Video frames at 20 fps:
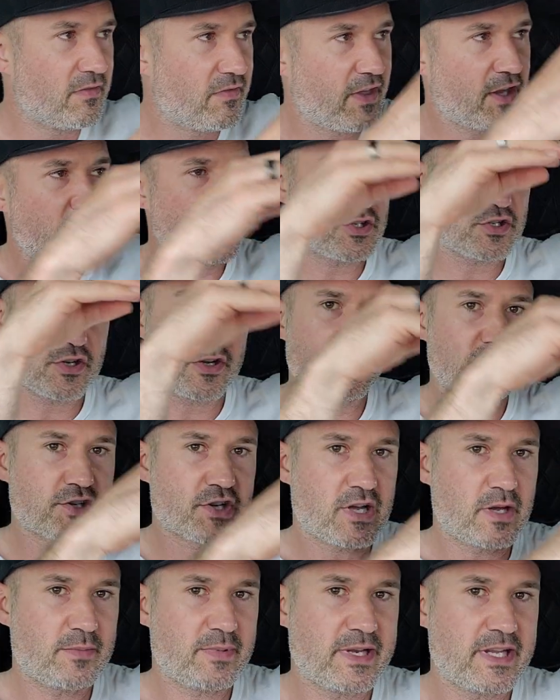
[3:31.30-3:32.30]
that
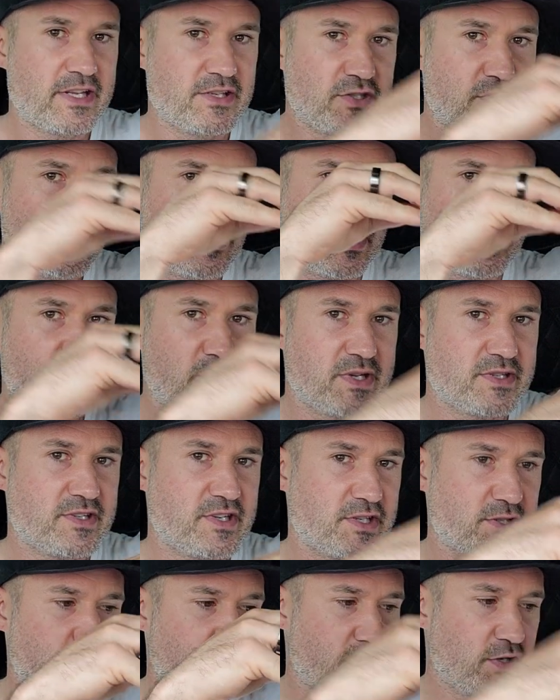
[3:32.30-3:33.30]
insurance company is doing
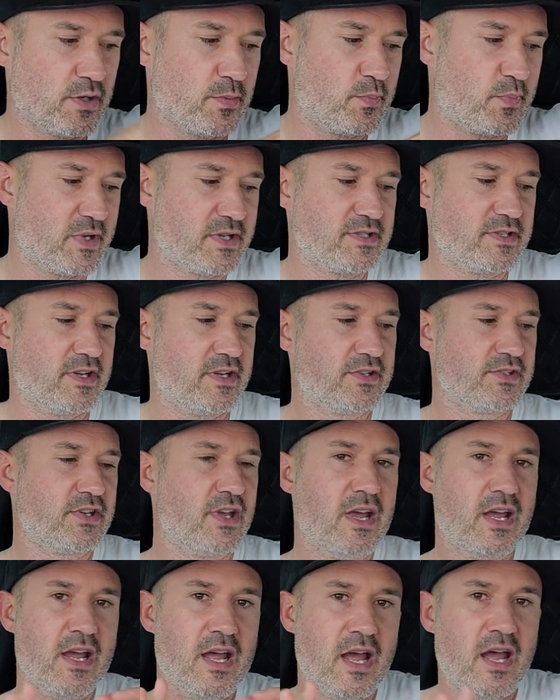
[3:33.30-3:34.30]
business with your business